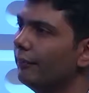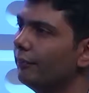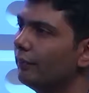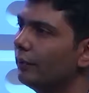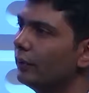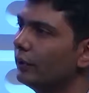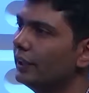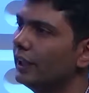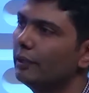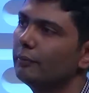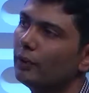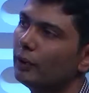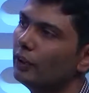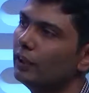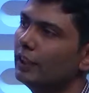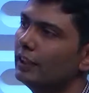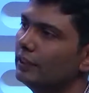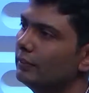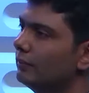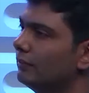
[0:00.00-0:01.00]
import that
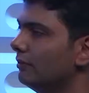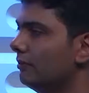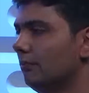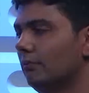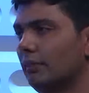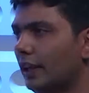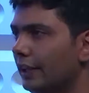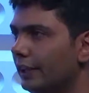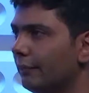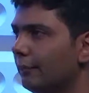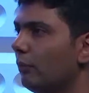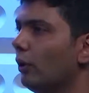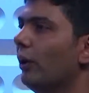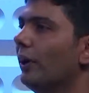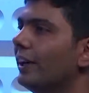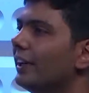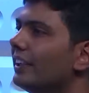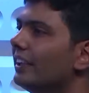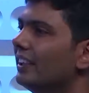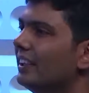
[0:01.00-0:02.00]
model and and
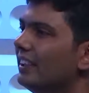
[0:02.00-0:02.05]
deploy it.